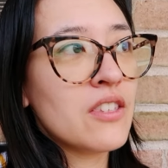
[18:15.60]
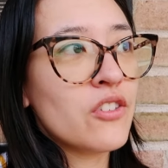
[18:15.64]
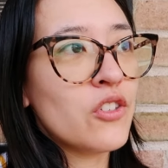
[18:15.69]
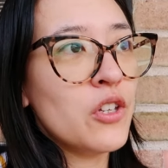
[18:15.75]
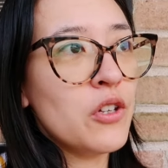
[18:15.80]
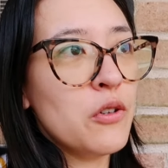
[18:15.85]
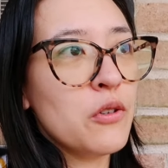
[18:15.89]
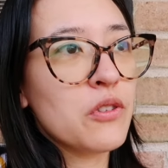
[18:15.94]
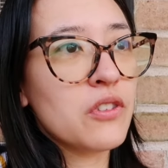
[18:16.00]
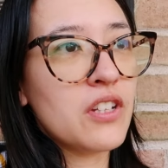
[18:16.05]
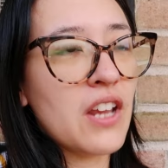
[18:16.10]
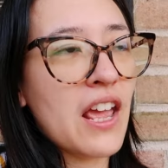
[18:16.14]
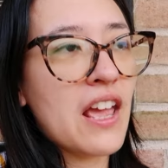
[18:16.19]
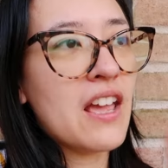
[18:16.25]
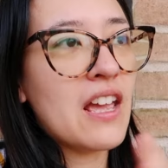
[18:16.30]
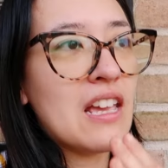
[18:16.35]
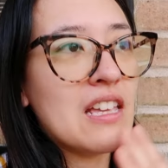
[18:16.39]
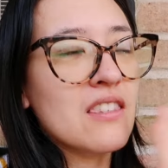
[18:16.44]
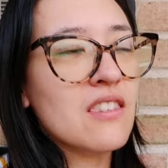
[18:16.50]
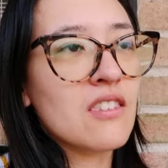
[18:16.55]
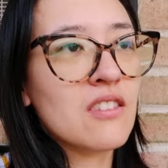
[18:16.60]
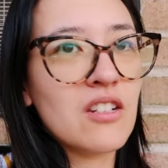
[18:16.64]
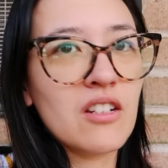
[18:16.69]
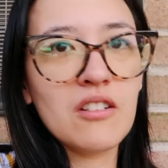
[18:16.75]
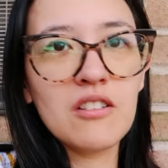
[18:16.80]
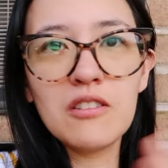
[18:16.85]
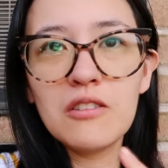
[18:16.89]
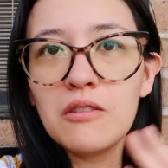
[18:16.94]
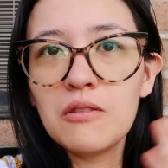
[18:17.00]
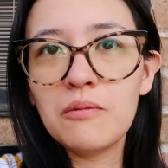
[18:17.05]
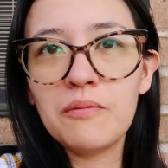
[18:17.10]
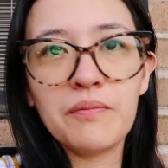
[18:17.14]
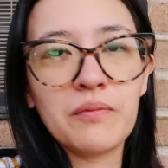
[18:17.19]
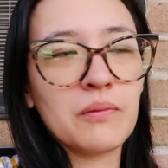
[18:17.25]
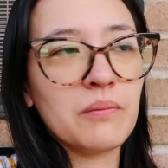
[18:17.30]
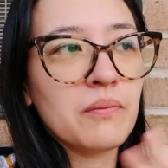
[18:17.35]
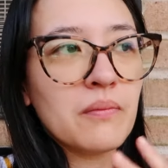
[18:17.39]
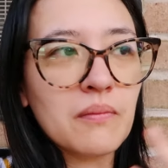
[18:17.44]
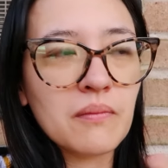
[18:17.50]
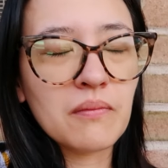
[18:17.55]
Tuesday, I still
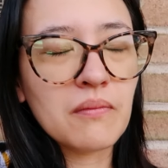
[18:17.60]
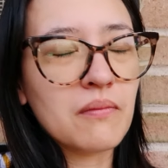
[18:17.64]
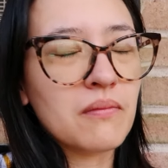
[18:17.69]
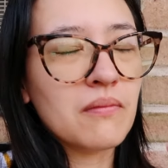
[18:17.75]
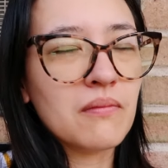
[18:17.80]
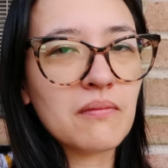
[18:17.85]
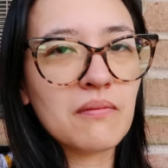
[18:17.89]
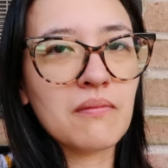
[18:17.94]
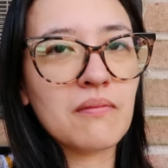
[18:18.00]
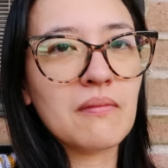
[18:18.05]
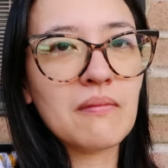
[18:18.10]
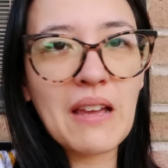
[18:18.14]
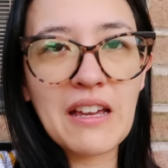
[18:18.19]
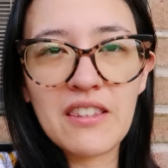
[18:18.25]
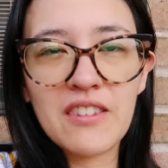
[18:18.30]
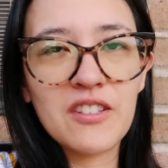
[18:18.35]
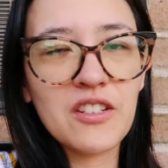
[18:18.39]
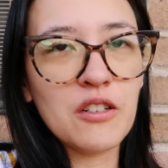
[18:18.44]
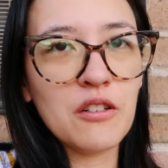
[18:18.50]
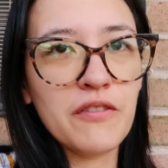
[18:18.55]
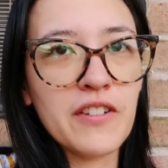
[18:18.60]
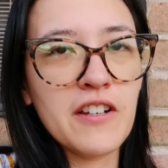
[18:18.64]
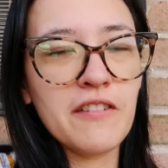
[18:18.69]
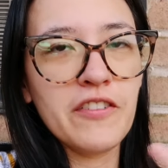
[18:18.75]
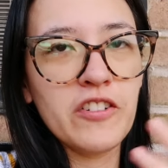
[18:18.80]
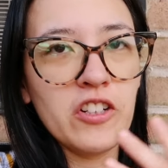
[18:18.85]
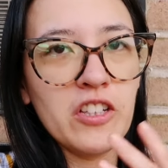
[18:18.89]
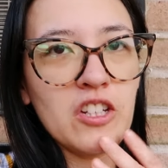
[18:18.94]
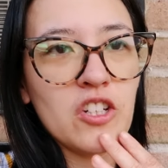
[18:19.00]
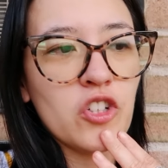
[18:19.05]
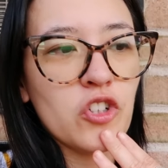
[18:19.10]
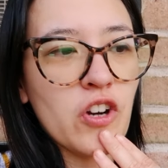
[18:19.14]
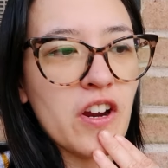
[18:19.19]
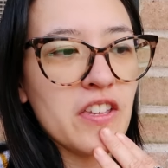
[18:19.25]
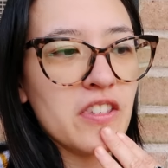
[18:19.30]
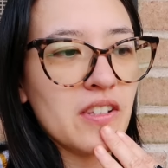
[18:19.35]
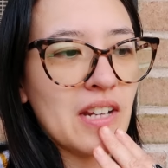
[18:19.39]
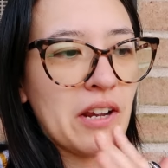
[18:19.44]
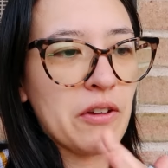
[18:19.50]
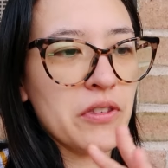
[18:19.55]
felt really
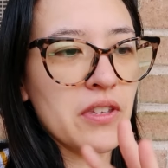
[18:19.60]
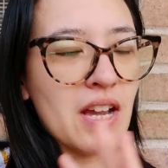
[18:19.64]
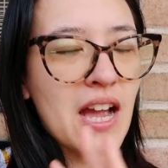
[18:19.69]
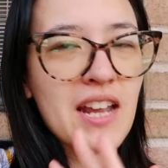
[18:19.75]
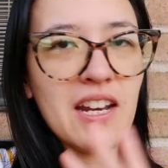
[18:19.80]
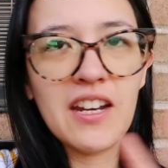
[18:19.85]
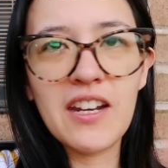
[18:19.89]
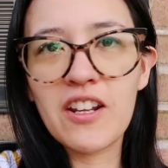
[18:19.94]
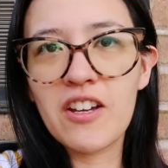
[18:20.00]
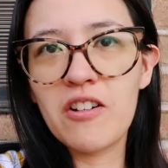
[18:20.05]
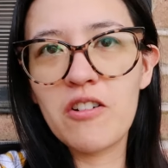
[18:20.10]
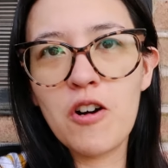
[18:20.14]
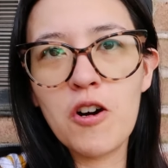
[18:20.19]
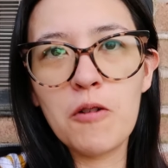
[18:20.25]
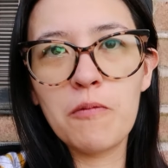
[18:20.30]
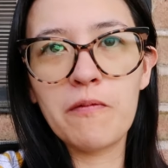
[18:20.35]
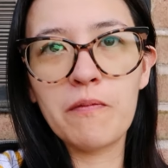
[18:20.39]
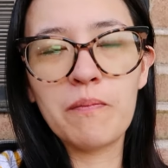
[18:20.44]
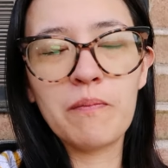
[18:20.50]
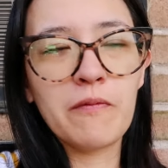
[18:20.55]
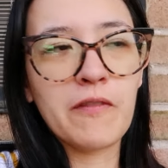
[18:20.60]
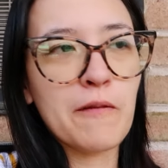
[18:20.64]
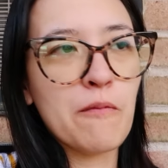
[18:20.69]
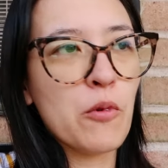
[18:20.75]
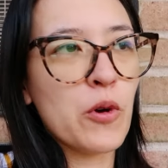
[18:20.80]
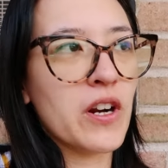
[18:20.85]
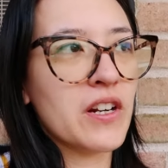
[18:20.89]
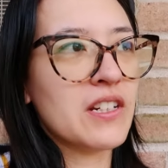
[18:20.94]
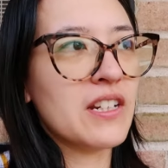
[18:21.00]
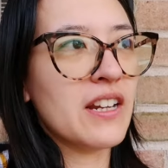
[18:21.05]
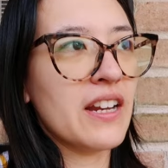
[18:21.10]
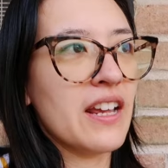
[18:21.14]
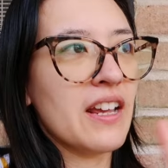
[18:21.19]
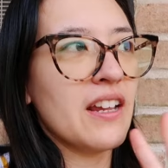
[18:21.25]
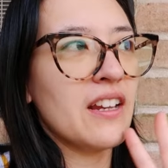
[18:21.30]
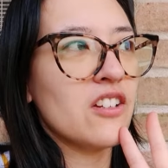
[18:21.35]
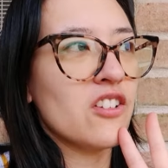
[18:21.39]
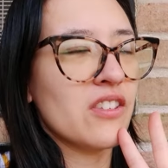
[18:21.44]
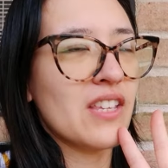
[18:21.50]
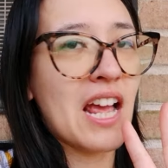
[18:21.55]
stressed, and I was like, I need to go home from work
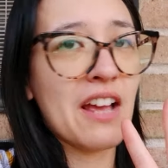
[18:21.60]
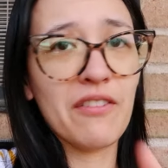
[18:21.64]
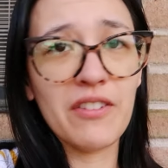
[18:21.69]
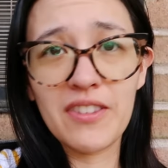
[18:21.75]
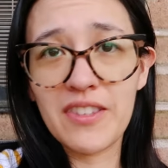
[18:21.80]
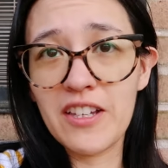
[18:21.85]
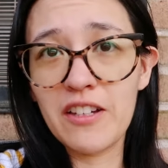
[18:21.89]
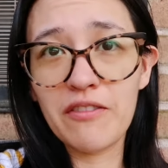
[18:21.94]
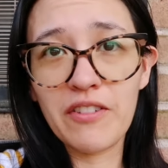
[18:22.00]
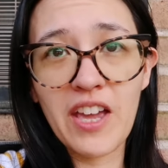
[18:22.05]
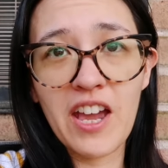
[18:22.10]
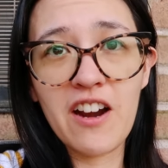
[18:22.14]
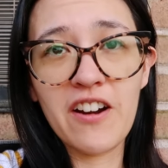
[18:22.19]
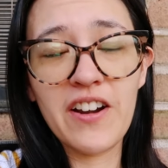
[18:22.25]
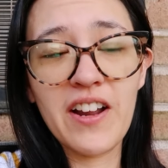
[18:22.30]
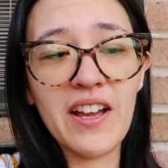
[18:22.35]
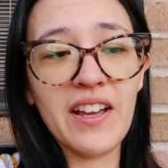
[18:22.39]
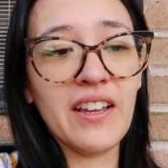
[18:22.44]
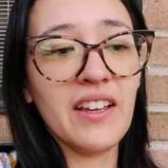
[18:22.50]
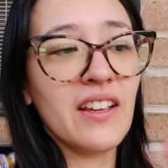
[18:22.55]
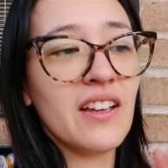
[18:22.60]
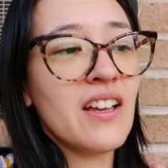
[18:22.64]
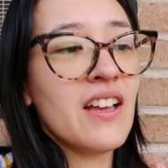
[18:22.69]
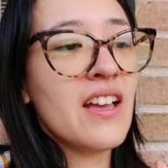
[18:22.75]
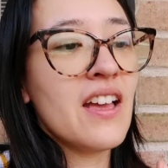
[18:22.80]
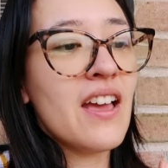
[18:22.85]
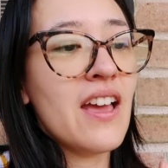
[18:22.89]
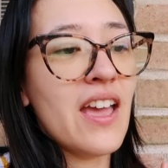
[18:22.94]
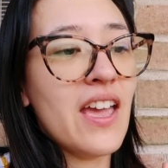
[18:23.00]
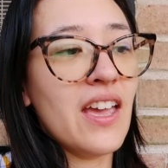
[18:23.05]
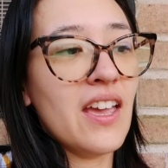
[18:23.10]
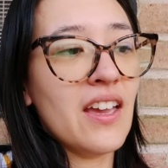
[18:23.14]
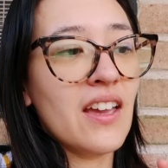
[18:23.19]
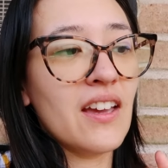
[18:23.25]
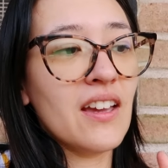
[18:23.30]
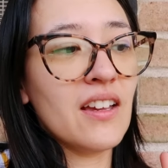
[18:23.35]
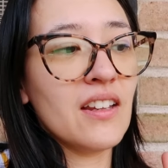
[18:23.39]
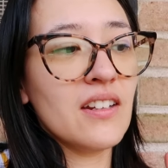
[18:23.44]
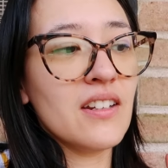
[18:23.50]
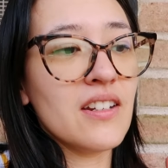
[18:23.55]
today, just have a self-care night,
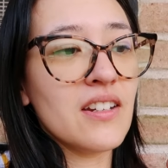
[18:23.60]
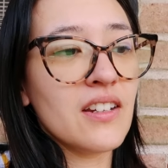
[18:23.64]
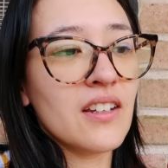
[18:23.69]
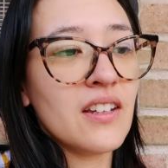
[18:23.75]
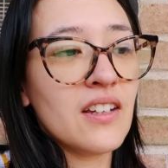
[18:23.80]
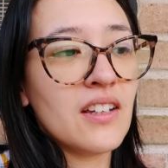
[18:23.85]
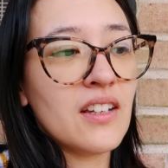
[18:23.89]
and